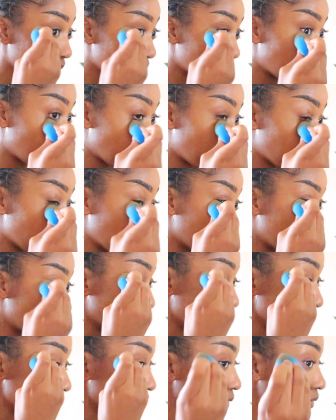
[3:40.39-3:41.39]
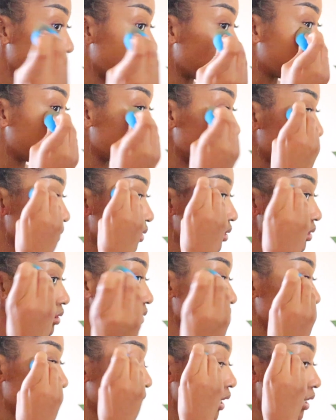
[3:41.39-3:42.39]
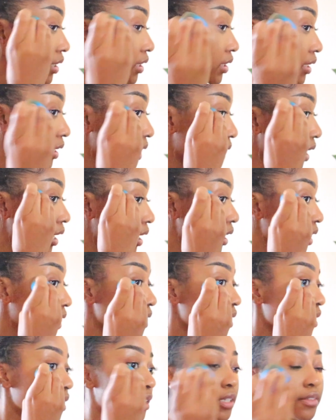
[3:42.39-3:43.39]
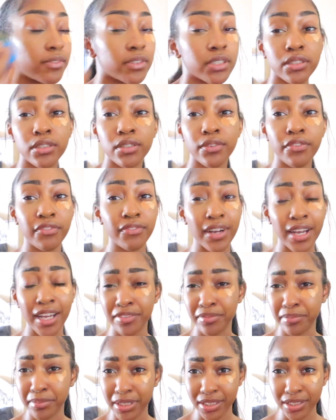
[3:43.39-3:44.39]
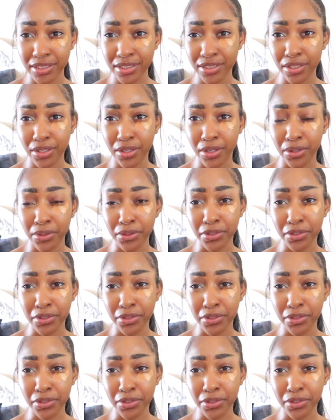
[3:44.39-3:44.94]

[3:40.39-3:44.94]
the same way that we felt yesterday, even 5 minutes ago.